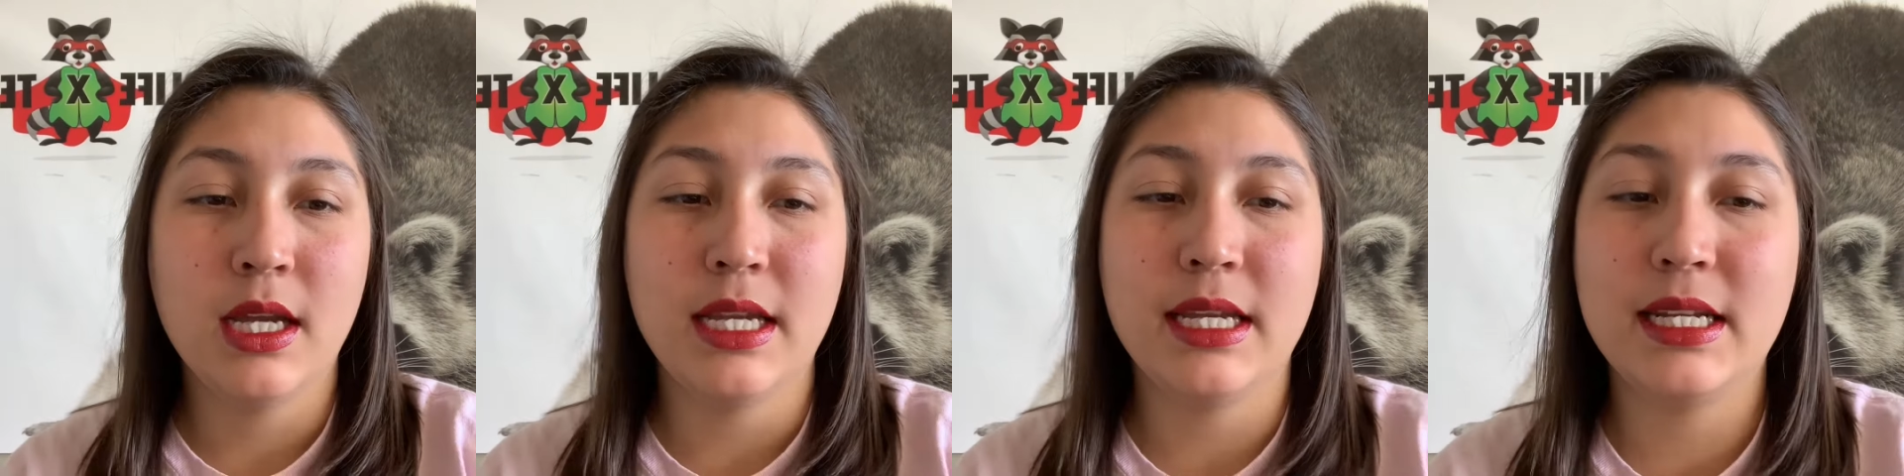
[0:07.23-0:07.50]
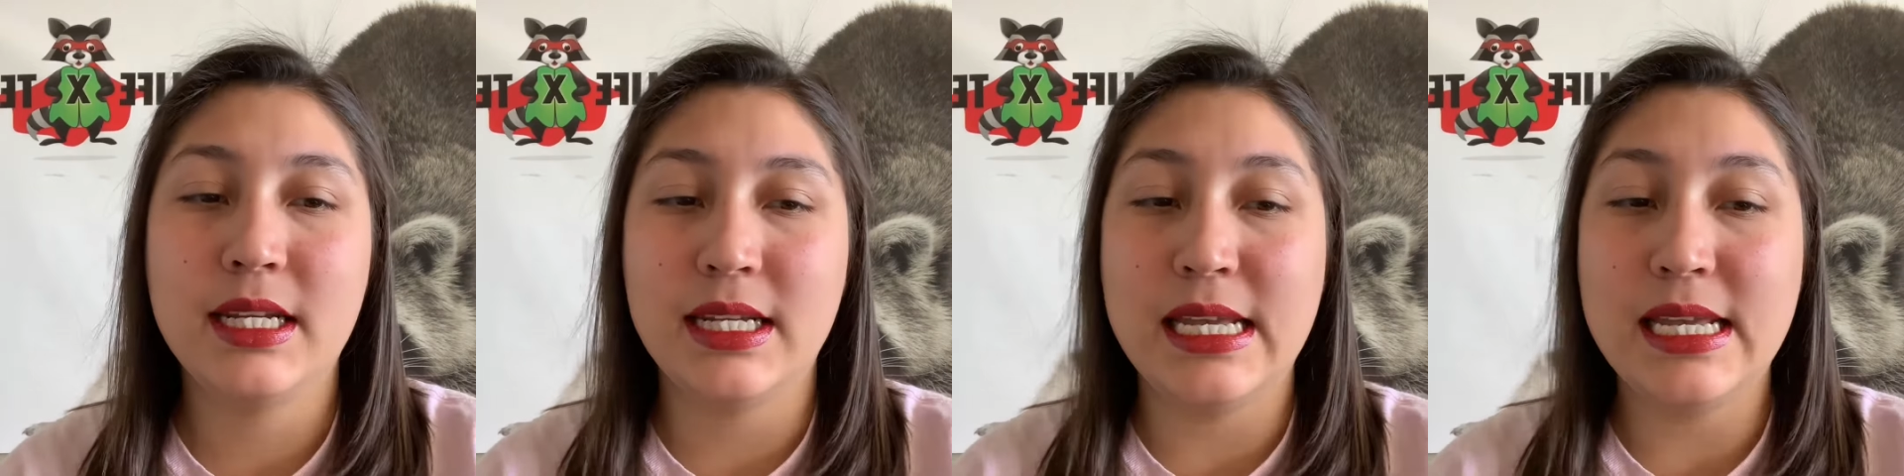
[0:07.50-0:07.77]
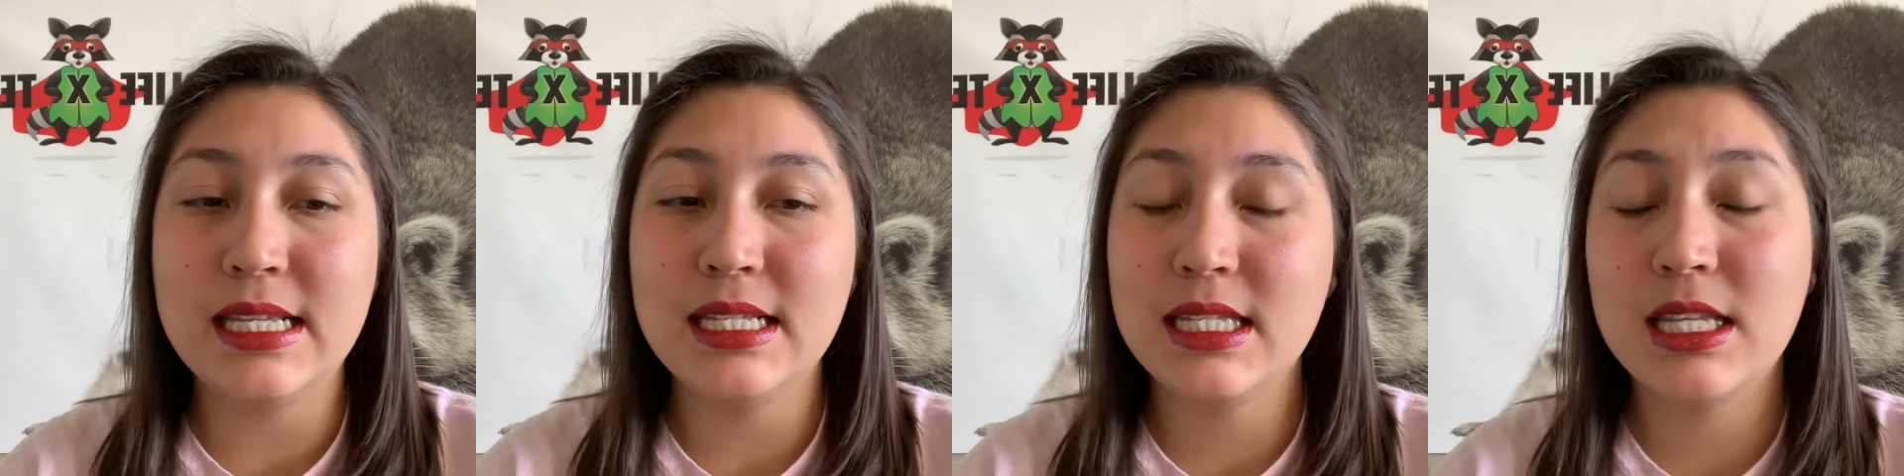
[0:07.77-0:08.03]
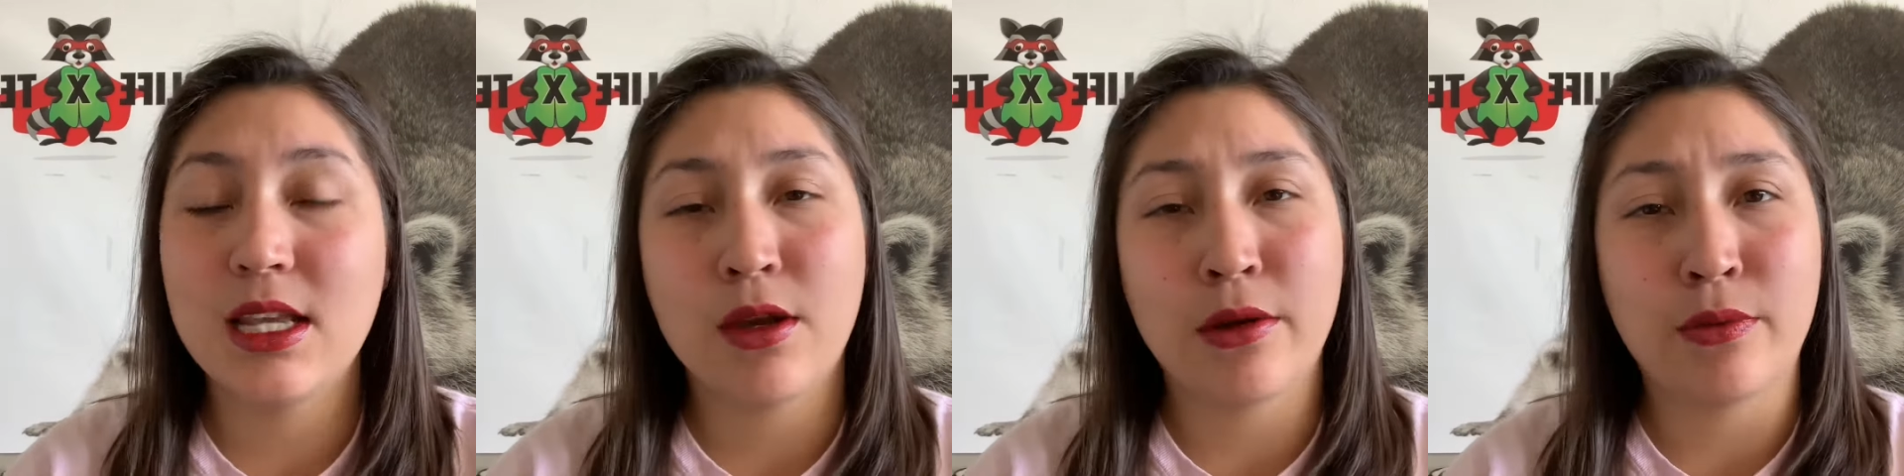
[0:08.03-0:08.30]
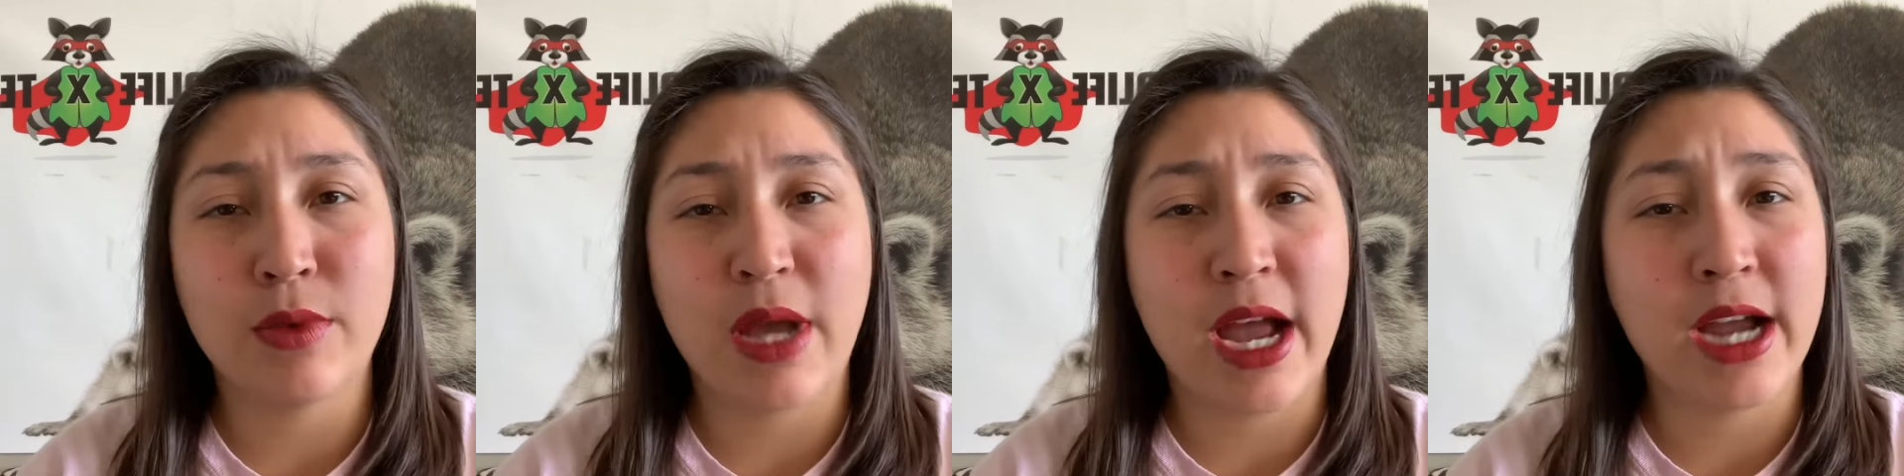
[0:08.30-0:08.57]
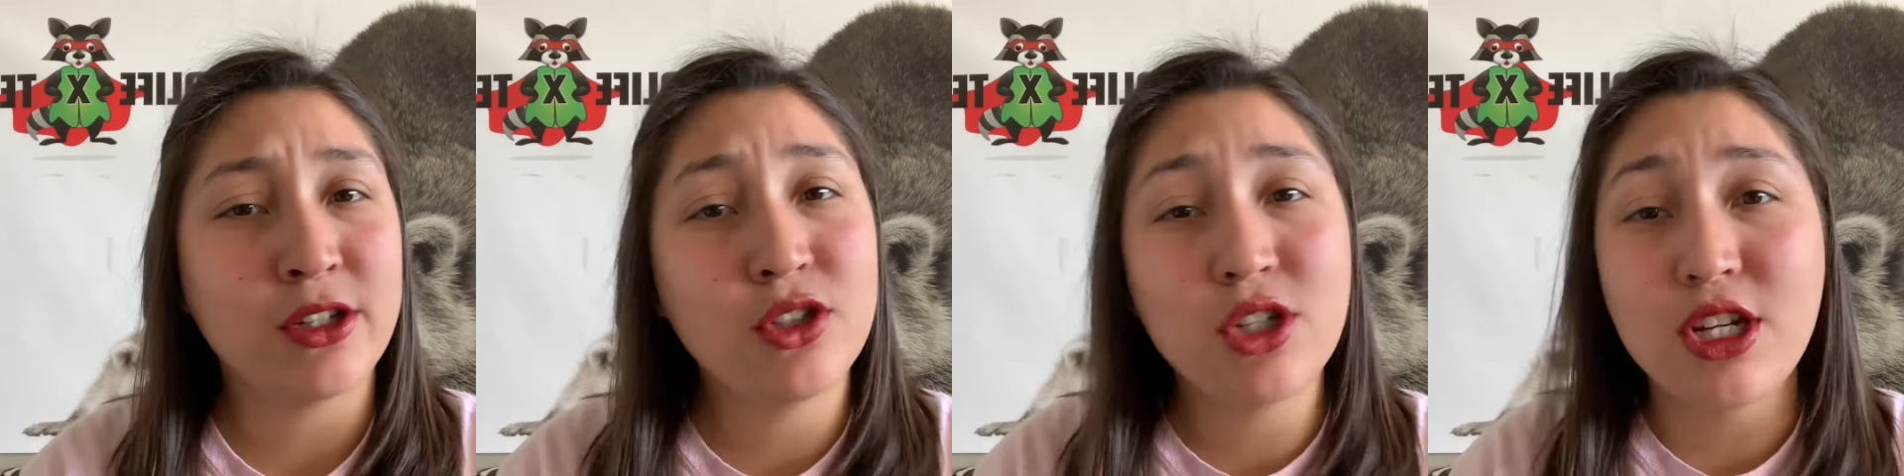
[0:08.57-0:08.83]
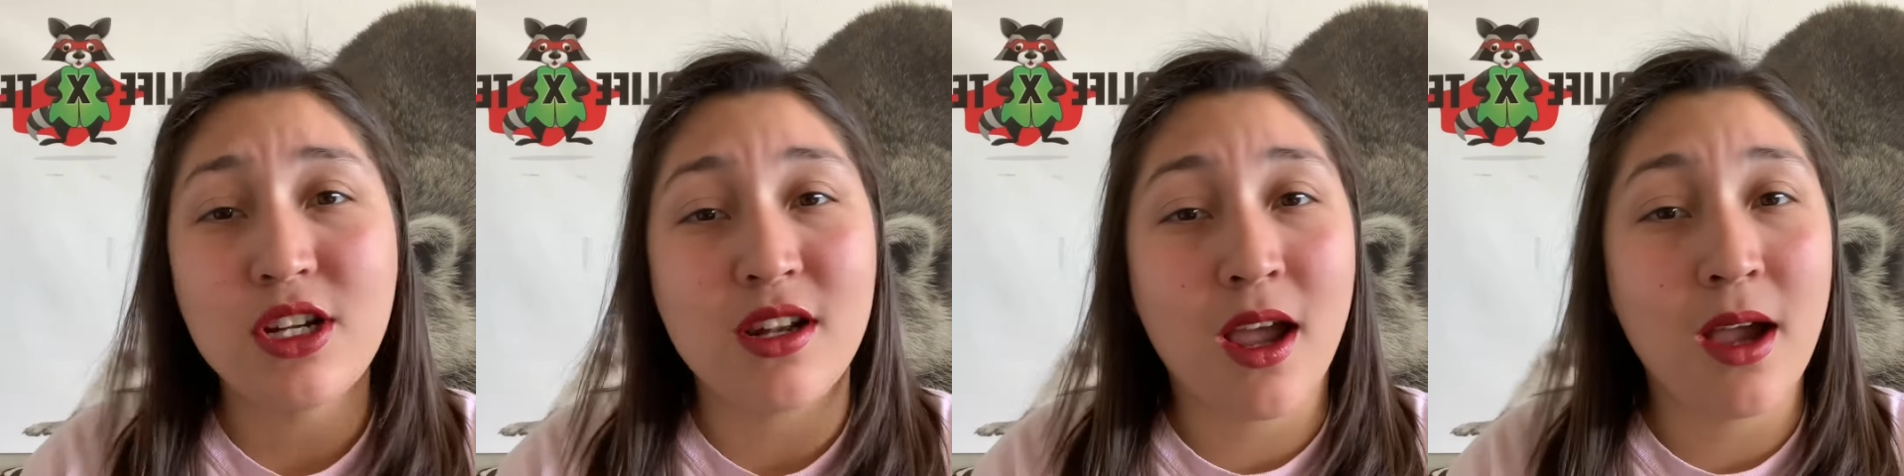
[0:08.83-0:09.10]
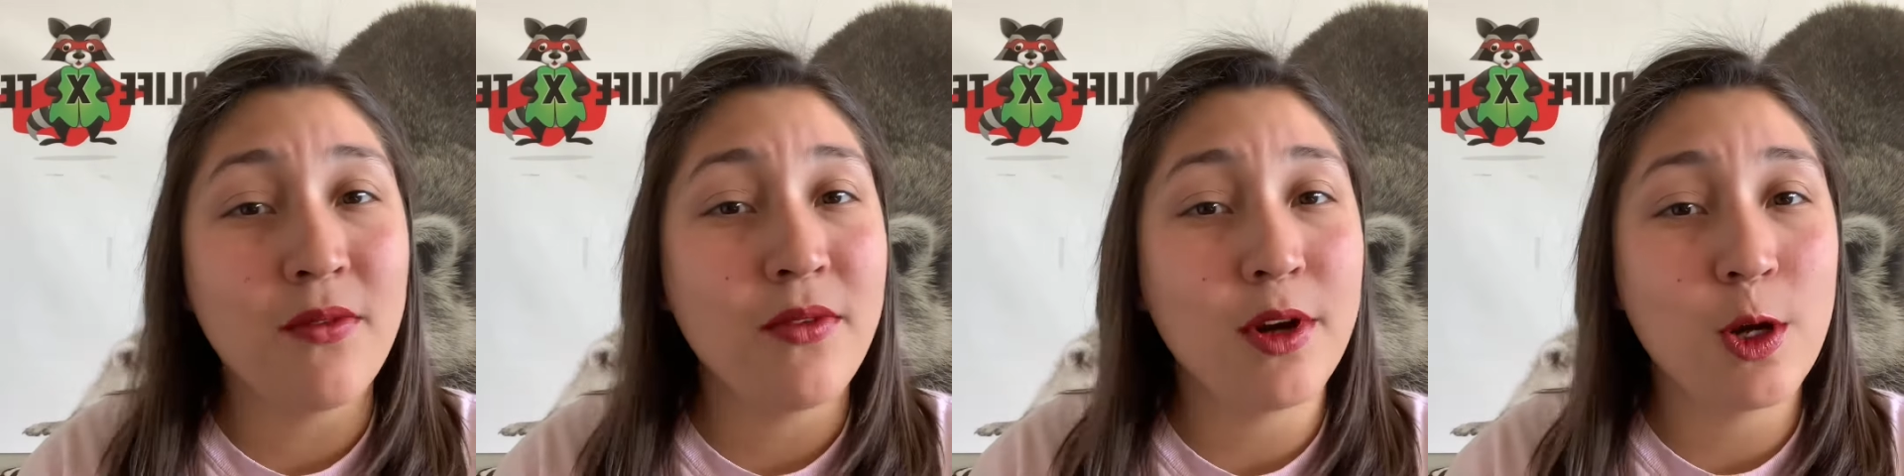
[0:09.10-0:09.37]
It is actually
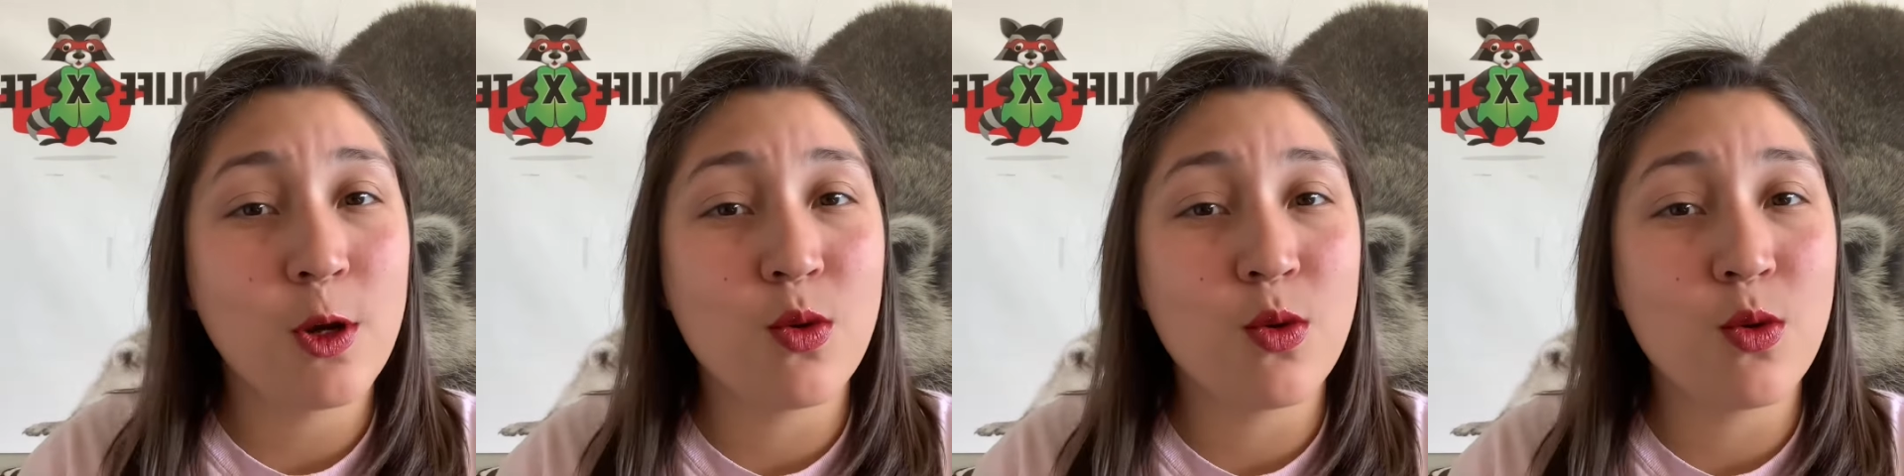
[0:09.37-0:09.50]
not very